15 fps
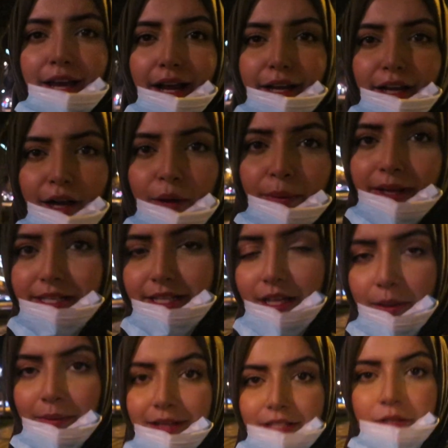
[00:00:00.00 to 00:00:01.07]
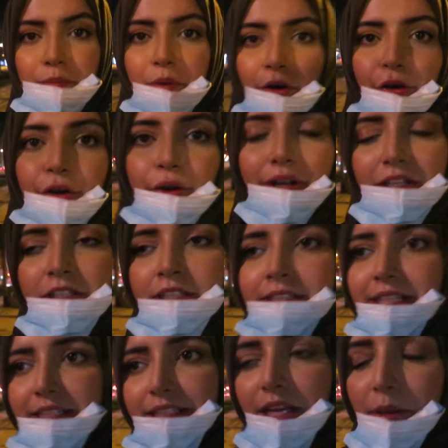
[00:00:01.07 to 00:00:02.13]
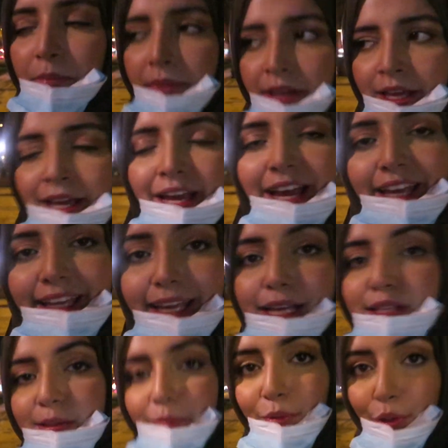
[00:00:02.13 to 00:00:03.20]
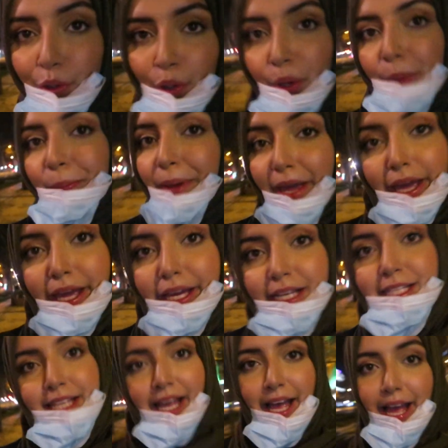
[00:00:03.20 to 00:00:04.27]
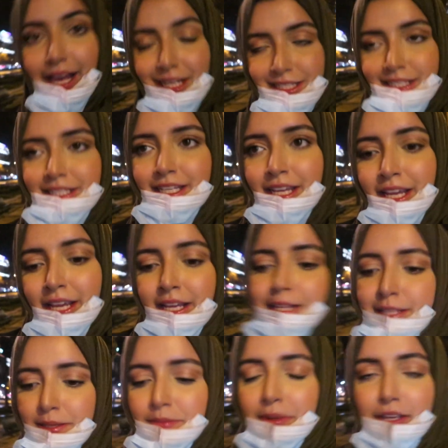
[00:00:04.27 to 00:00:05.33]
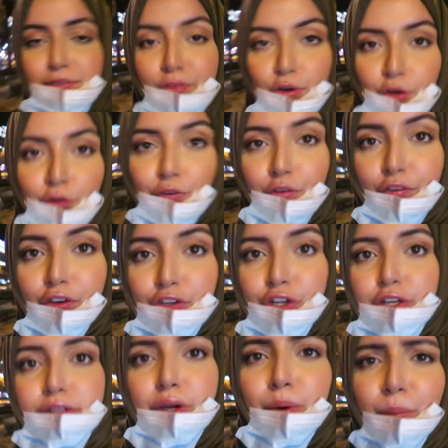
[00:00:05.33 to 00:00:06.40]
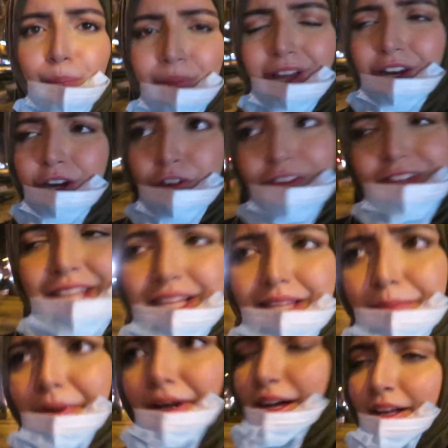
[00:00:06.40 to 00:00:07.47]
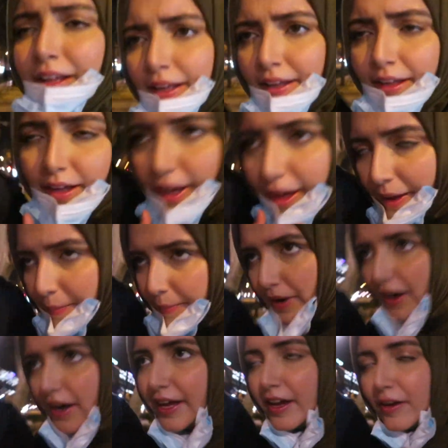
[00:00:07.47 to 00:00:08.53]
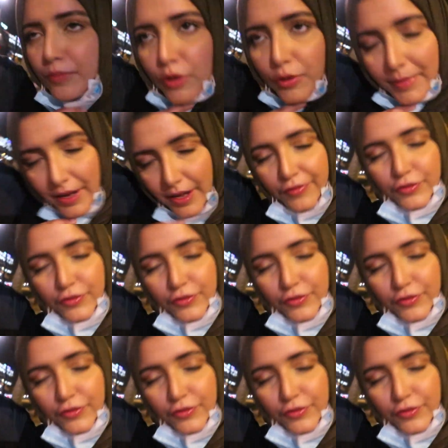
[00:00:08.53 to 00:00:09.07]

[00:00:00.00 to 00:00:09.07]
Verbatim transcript: I can't wait to come here tomorrow in the daytime and get some cute pics and some nice photography photos. Oh, I don't know if I said, but Um, I have brought my